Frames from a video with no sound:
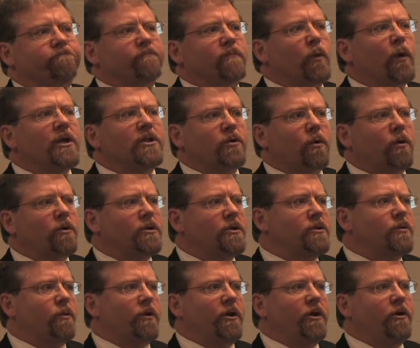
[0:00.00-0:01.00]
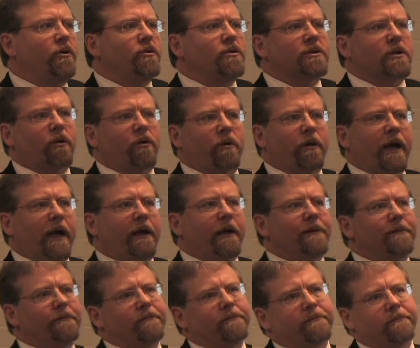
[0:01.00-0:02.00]
resources were used to create
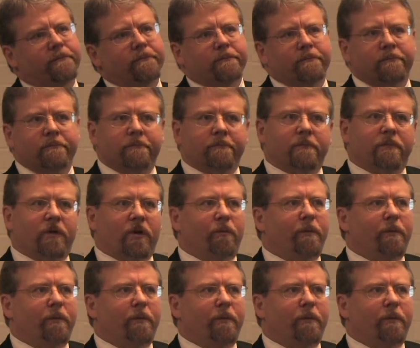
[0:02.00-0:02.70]
it. There